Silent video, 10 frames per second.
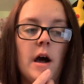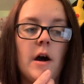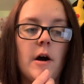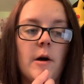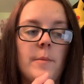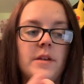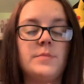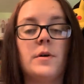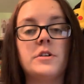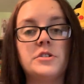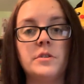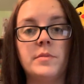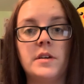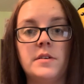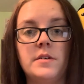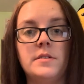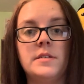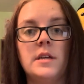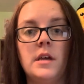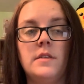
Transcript: It's partially because